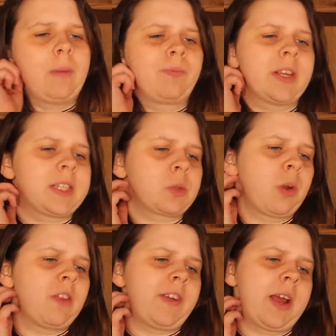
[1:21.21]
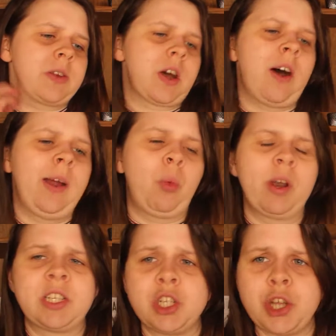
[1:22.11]
This is one of the videos I
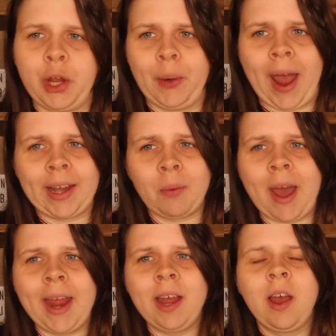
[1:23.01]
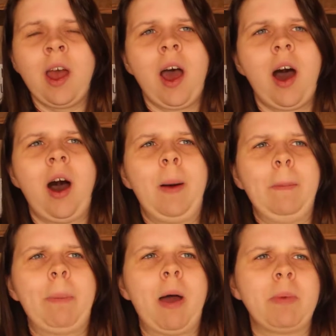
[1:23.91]
wanted to do anyway,
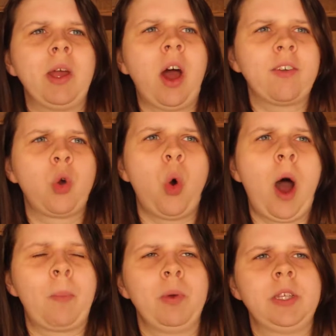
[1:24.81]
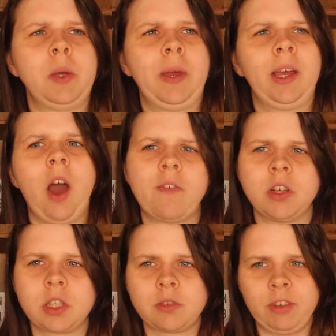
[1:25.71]
but I've been kind of caught up with doing
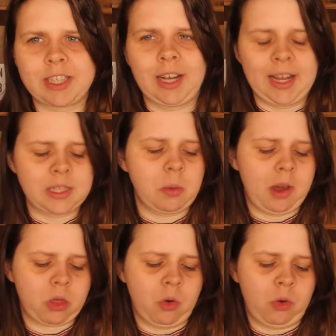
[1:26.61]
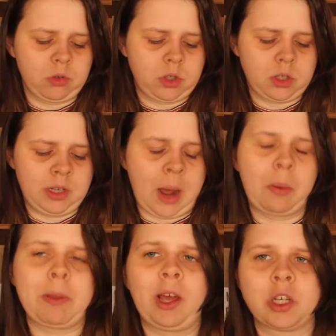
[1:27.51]
covers recently, so I thought now
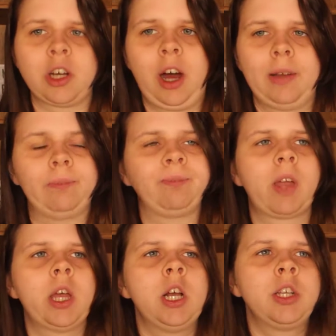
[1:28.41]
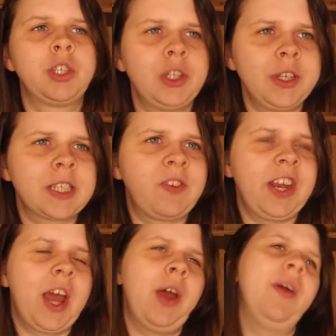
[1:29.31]
would be a good time to do this
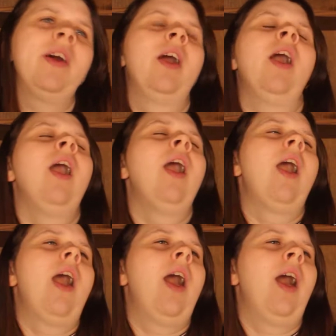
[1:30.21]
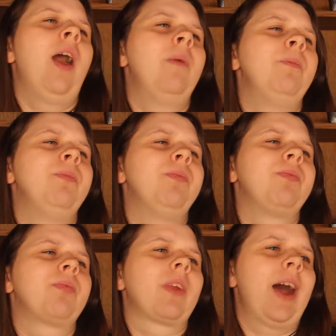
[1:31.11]
video. And
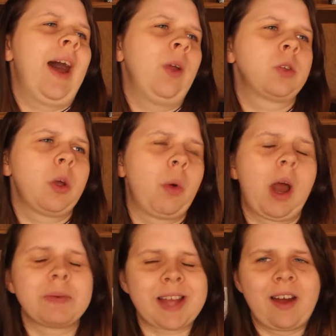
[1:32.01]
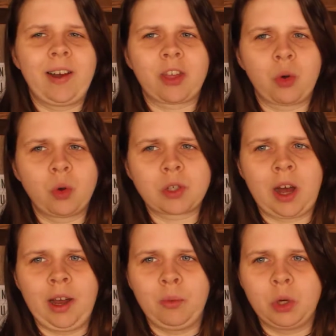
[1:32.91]
also while I was there, I thought
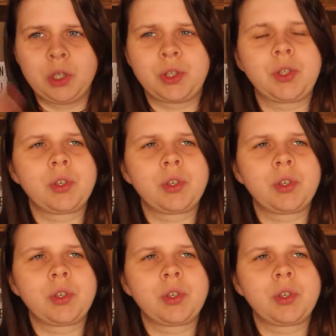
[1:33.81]
I would